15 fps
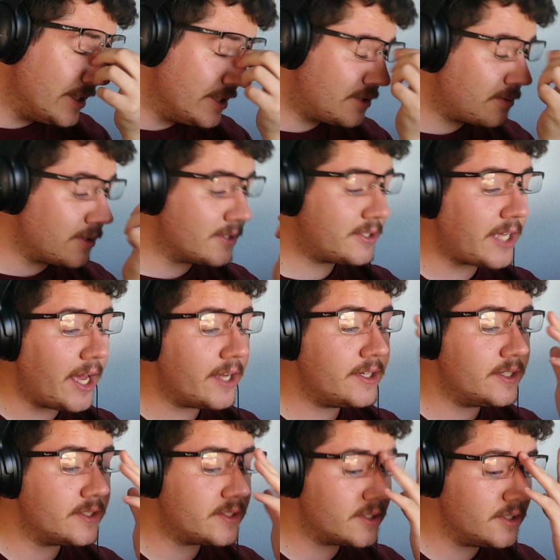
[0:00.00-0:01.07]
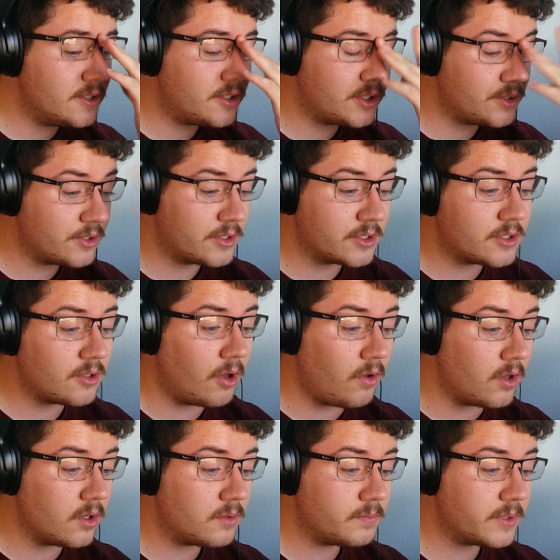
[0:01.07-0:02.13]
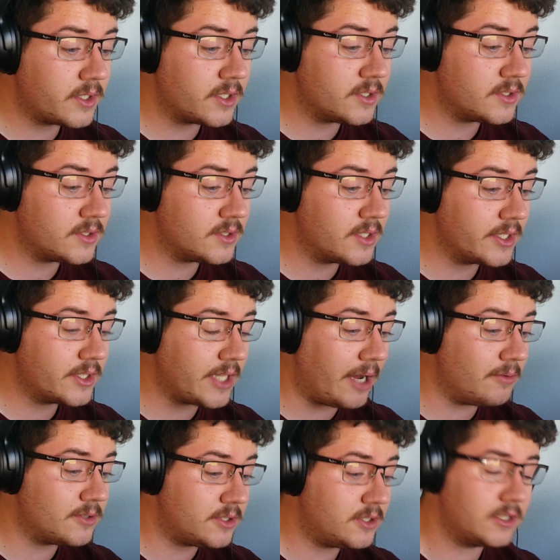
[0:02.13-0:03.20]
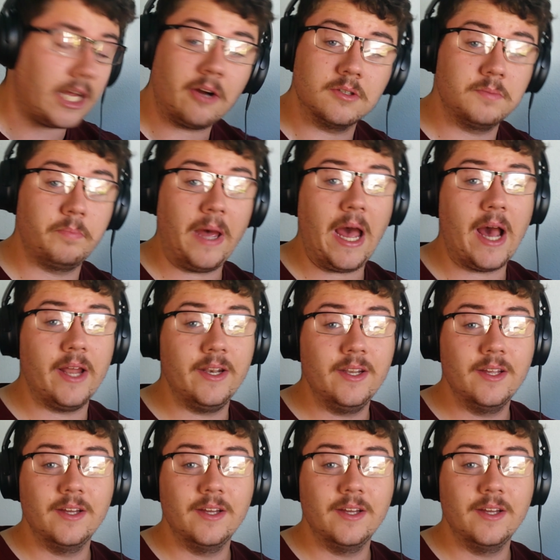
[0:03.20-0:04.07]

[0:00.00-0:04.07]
is where sadness ensues the soul, because like that was that was bad.